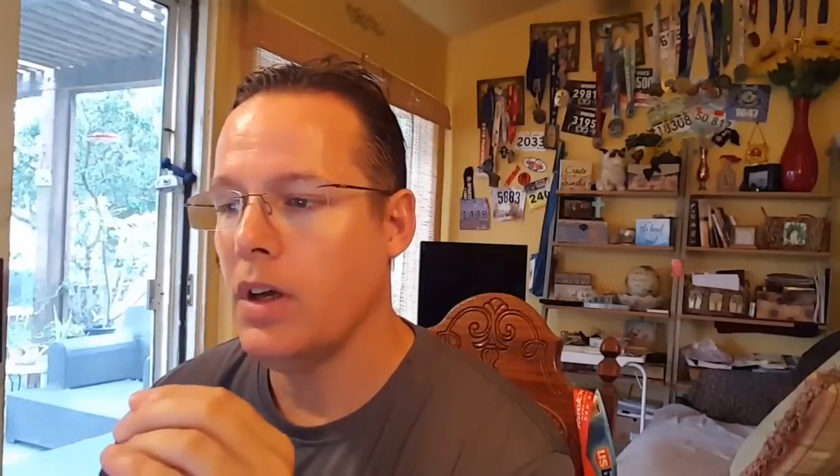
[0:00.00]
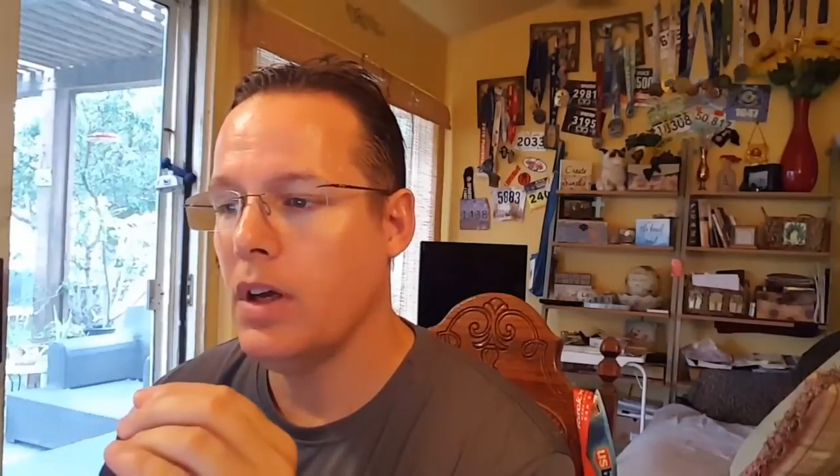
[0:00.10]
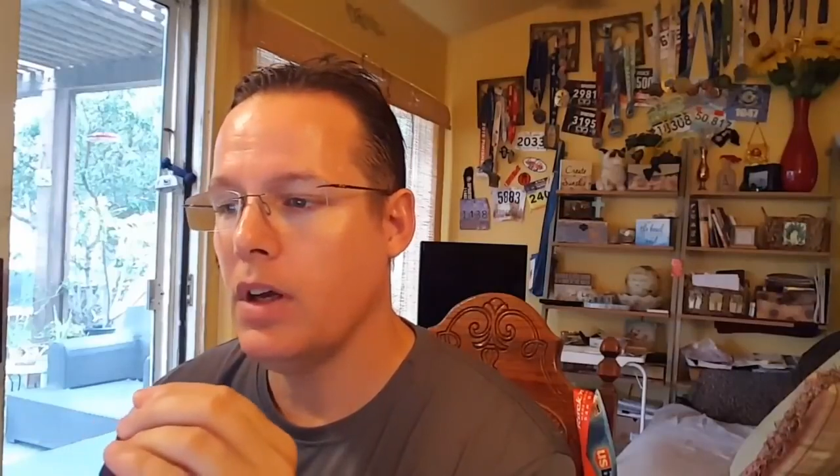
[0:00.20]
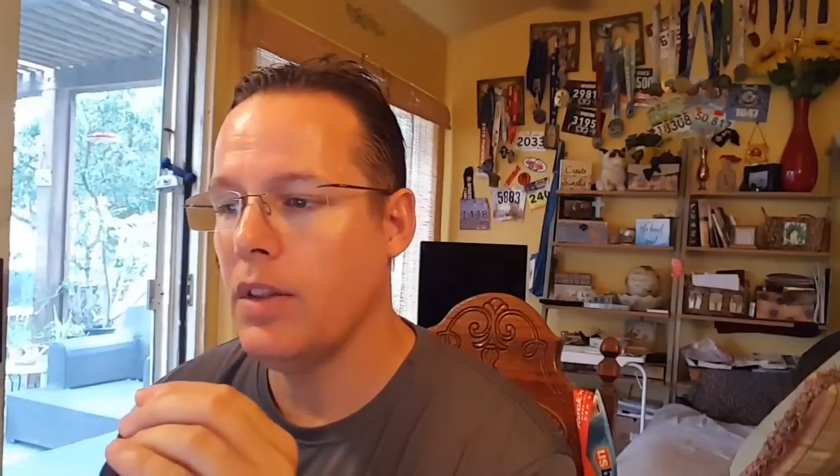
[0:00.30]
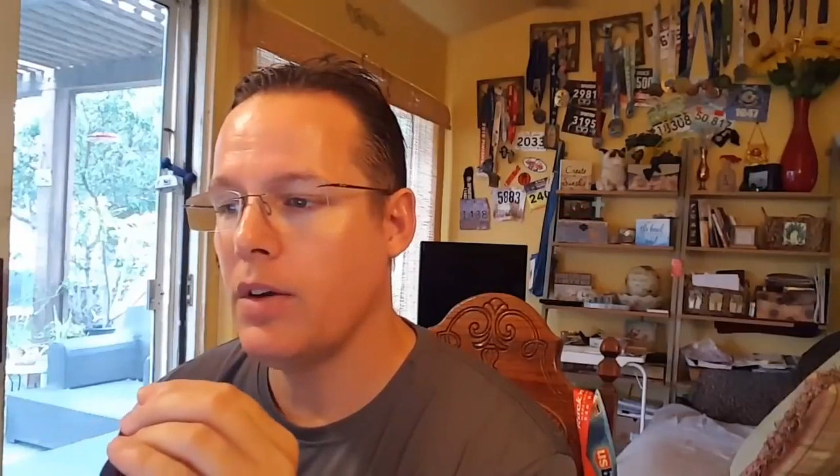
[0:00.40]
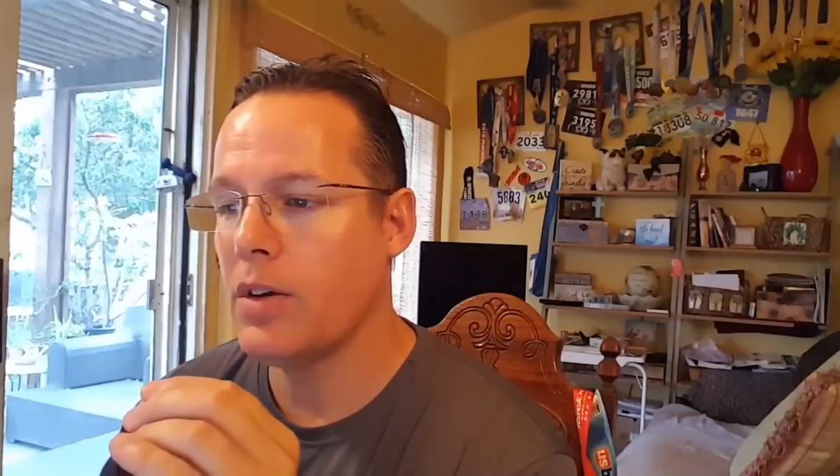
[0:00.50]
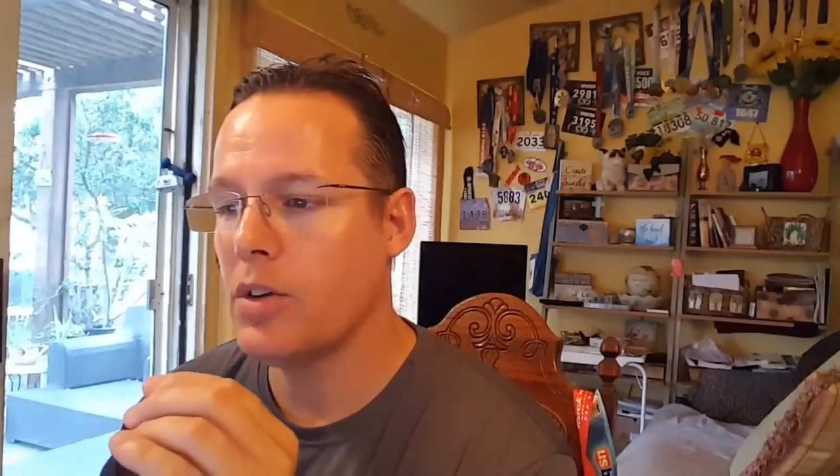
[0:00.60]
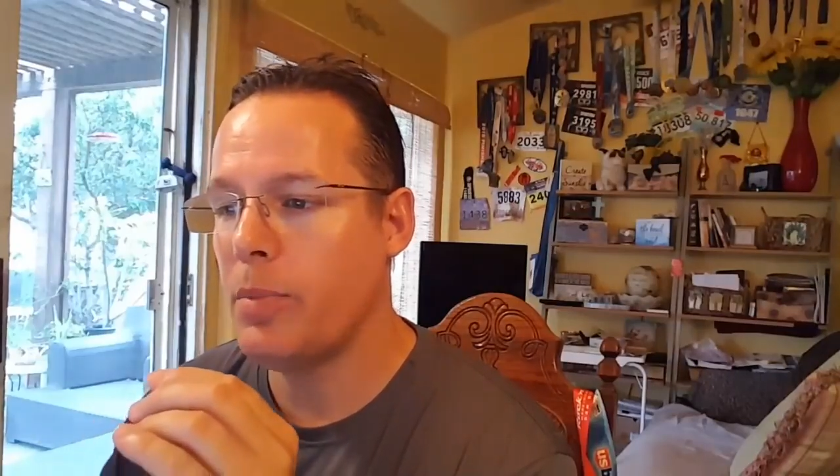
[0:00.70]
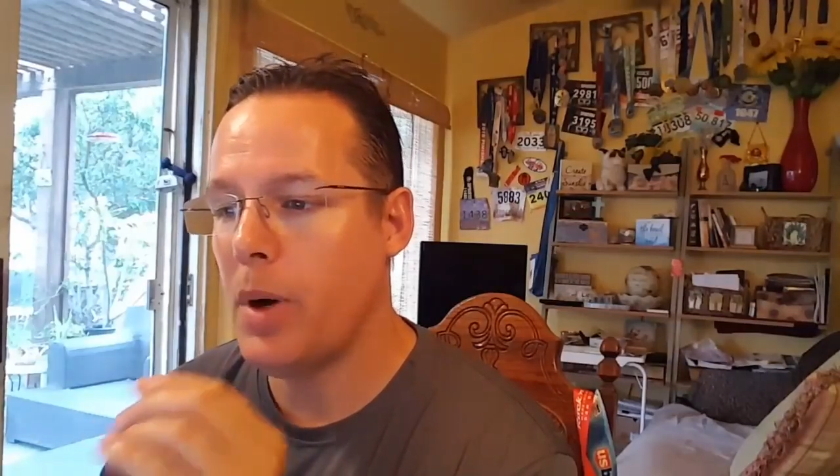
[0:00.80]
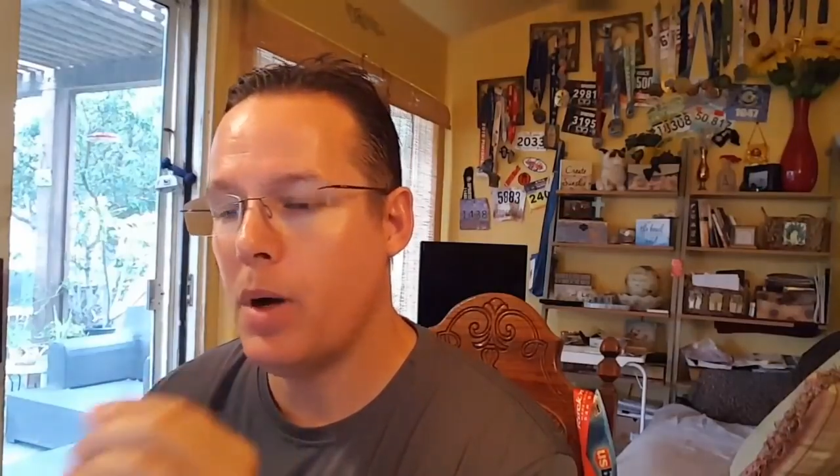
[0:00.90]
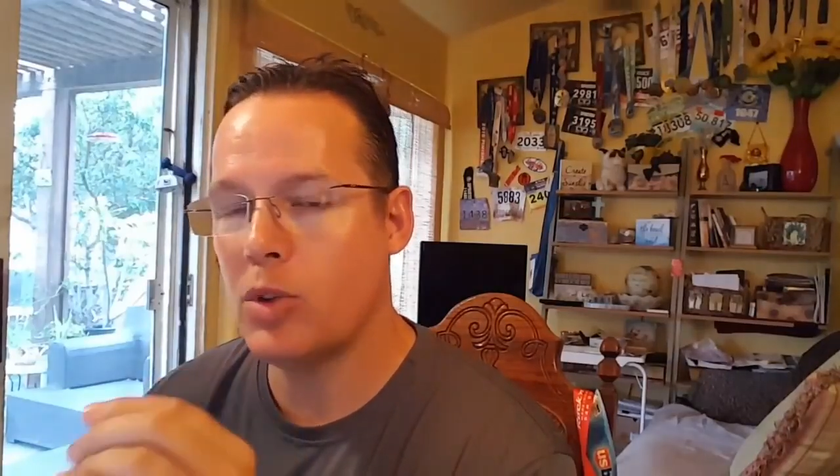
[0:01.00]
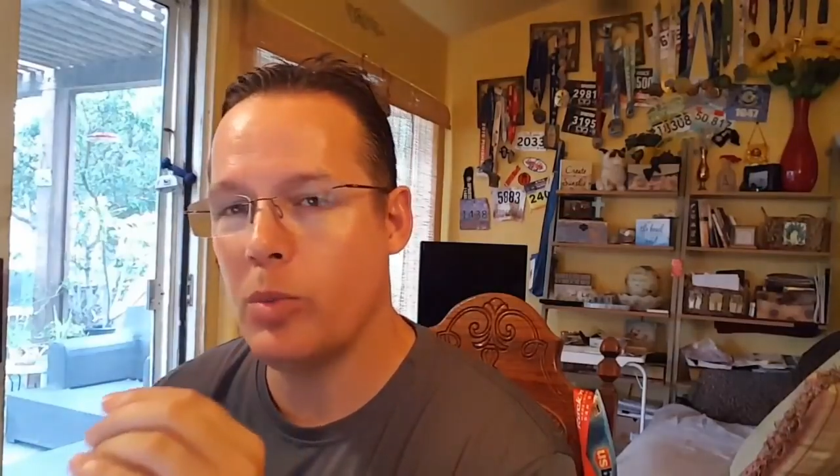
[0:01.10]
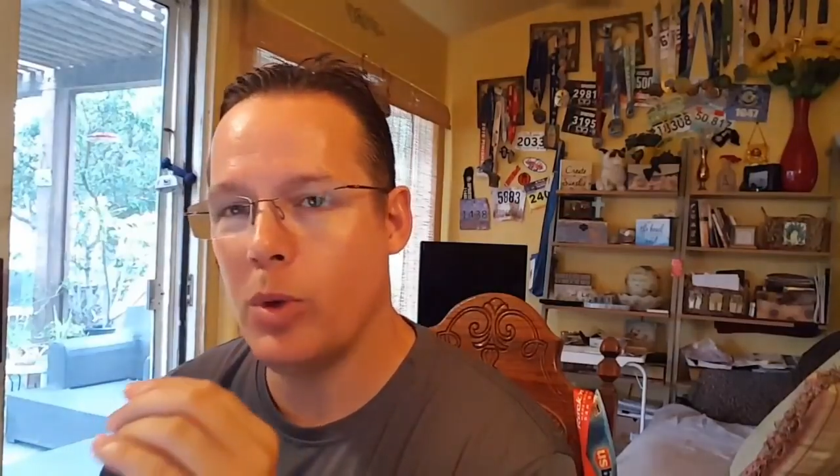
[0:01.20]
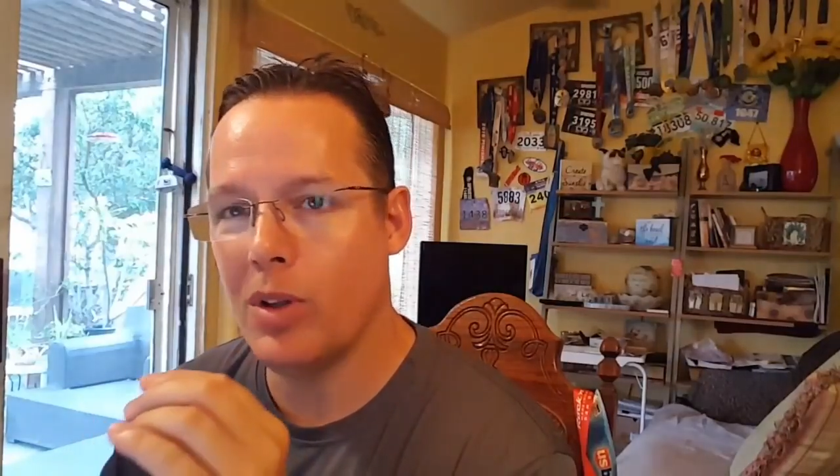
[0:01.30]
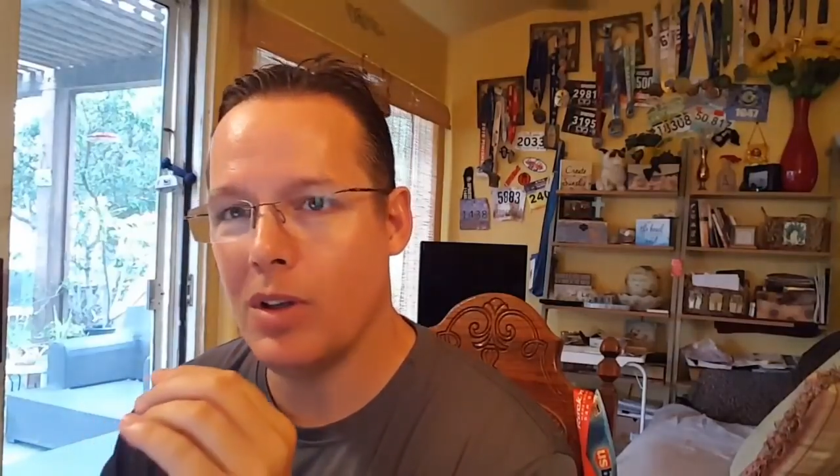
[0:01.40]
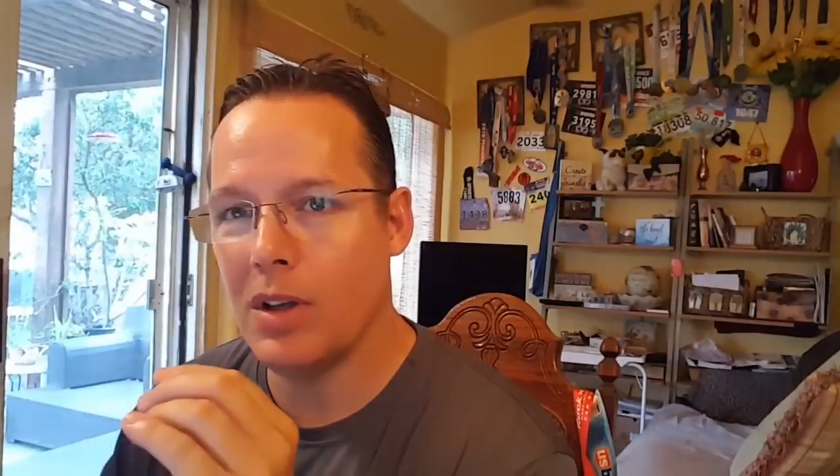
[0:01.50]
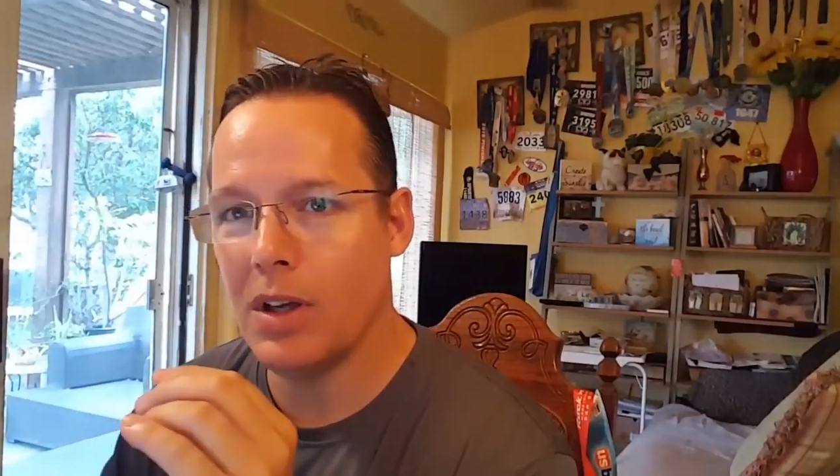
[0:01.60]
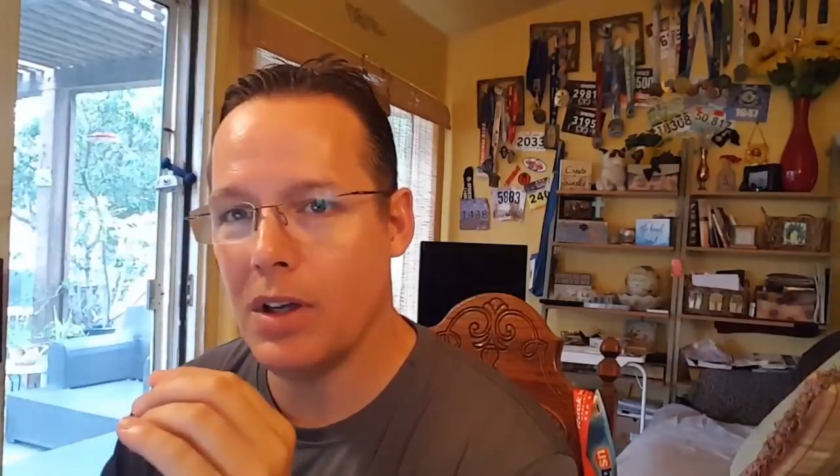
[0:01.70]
there is a possible